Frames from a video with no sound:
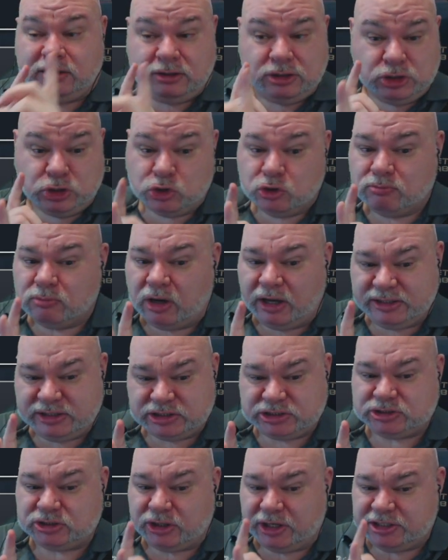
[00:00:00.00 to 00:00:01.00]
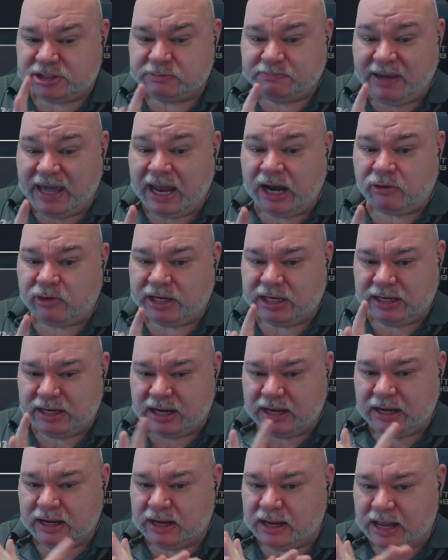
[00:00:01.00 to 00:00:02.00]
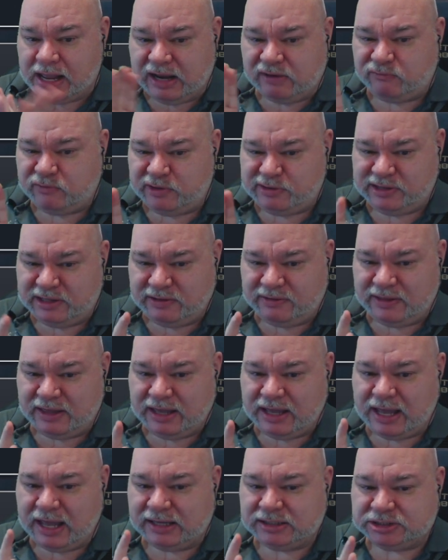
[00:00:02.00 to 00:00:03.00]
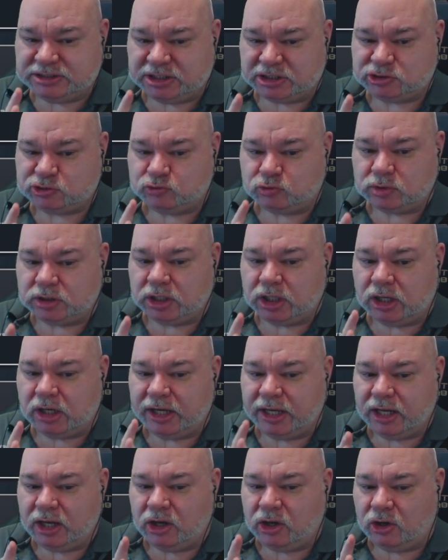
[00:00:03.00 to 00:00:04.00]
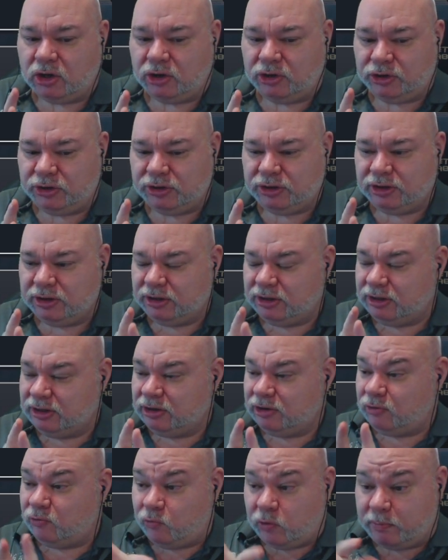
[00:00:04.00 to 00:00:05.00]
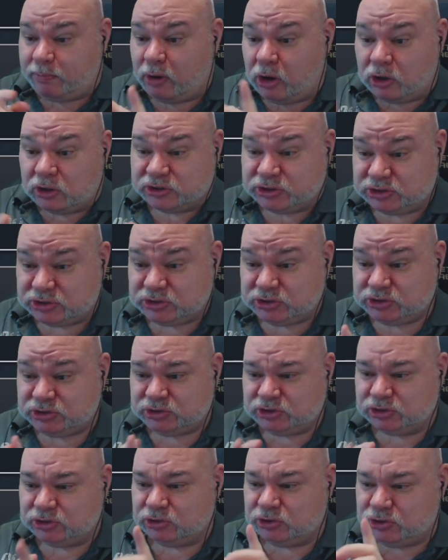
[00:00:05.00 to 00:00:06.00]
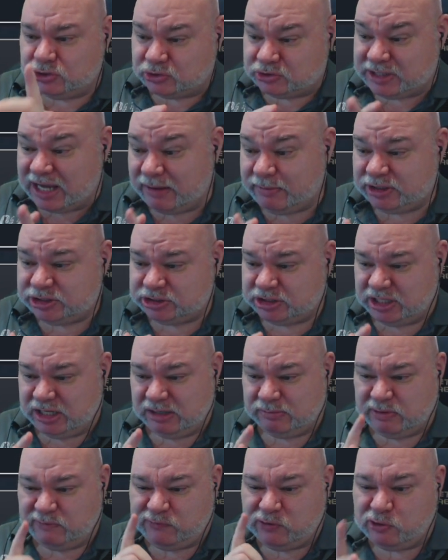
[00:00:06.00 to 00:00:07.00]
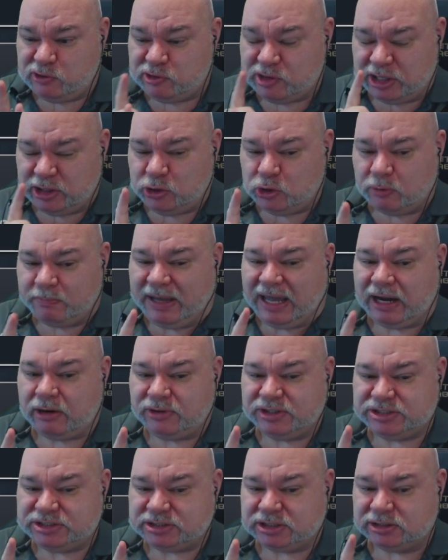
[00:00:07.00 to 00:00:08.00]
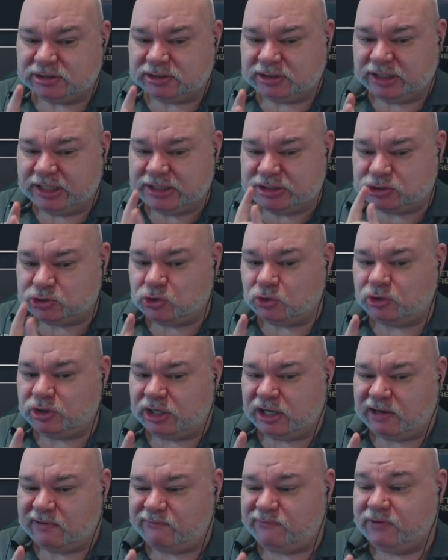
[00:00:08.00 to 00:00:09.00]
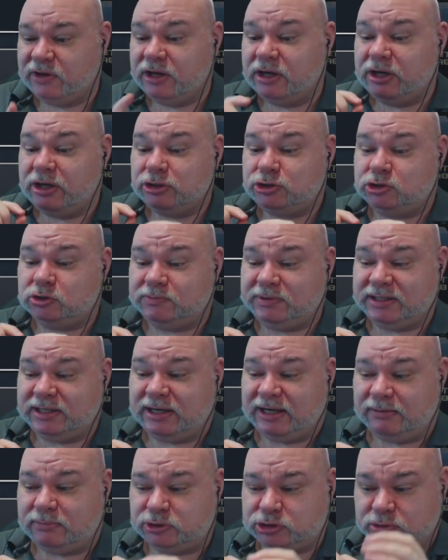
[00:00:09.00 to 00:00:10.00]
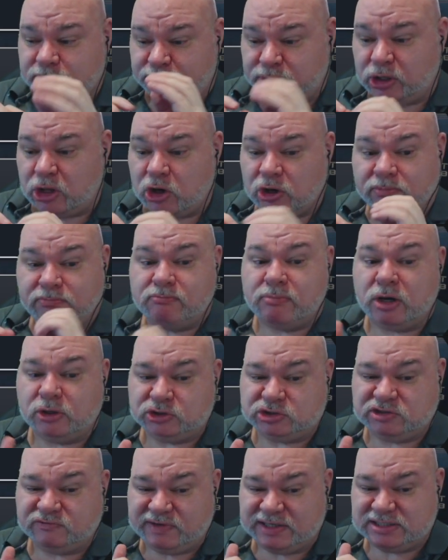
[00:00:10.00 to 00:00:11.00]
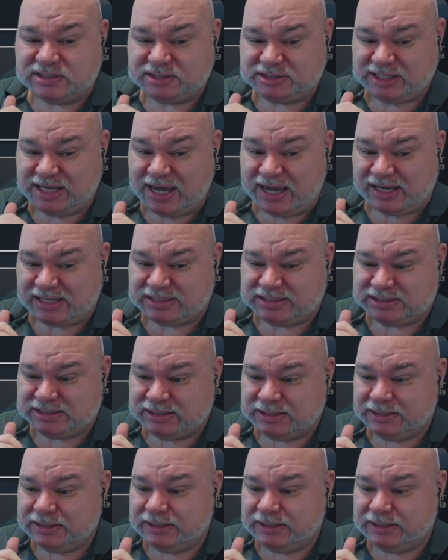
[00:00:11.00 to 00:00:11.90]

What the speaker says: you might decide to parry everything there and just rely on ripostes to do your damage to him if you think your parry skill is good enough to be able to block most of his attacks.